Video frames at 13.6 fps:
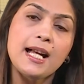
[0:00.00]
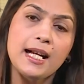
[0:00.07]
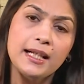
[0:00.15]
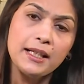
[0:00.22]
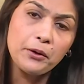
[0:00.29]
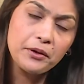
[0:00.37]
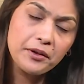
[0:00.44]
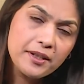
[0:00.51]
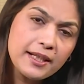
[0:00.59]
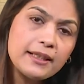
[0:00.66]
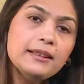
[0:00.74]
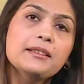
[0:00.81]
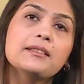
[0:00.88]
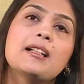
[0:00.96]
Now,
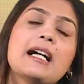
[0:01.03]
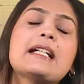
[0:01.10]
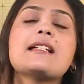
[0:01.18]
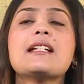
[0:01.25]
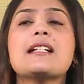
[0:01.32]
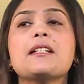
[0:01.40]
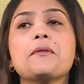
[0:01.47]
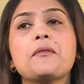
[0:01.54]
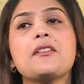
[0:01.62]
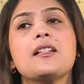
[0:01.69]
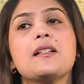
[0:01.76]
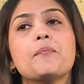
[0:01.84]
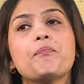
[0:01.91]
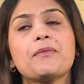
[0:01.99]
critical writing, you see,